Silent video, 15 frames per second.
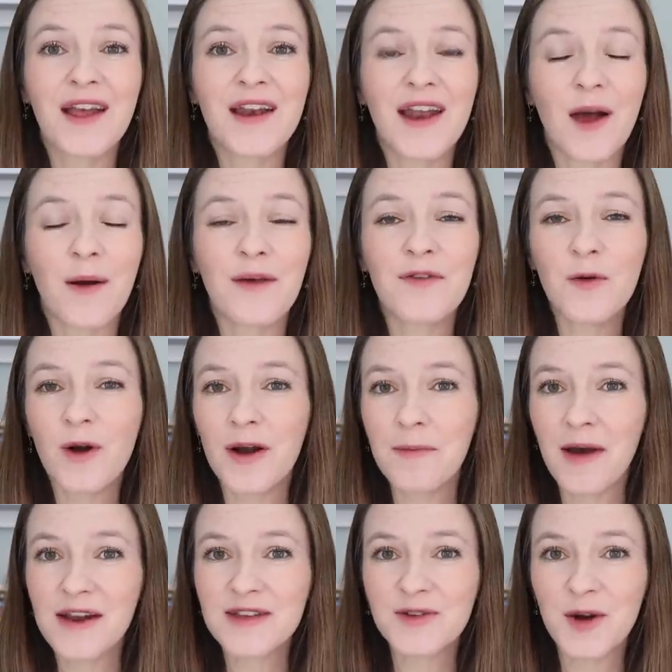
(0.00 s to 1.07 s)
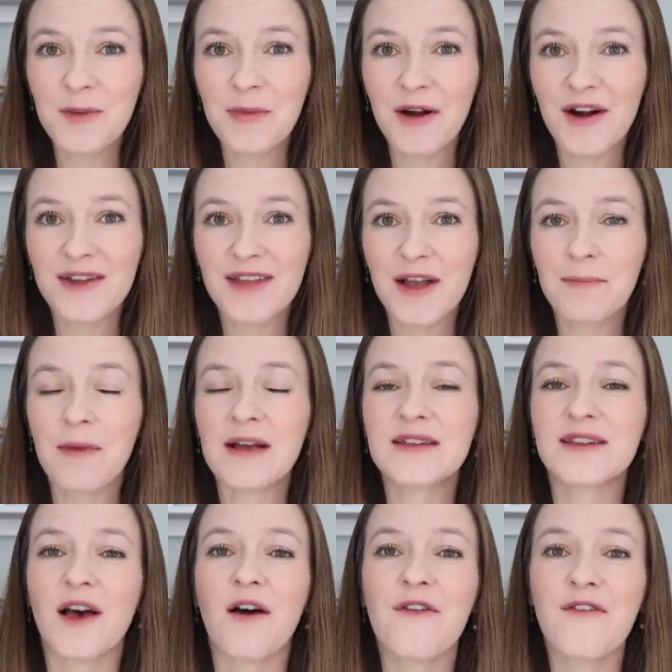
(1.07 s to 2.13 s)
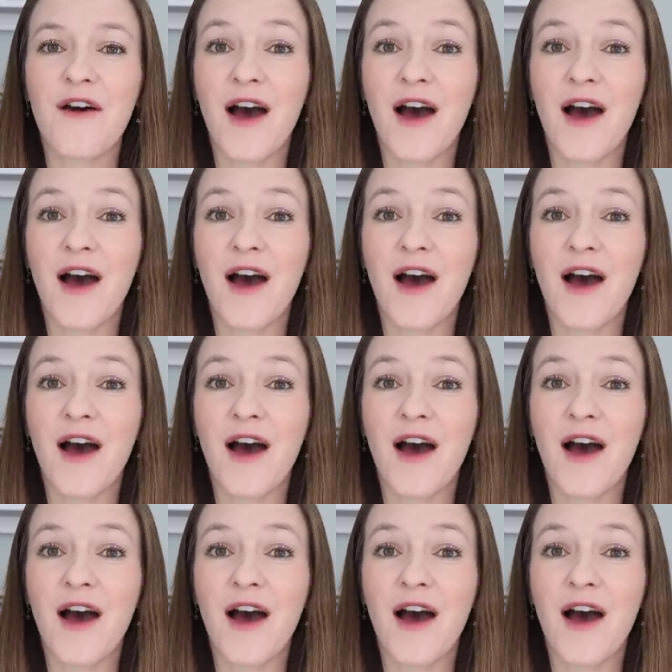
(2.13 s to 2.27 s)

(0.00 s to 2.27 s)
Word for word: Now, if you are a Montessori parent like myself,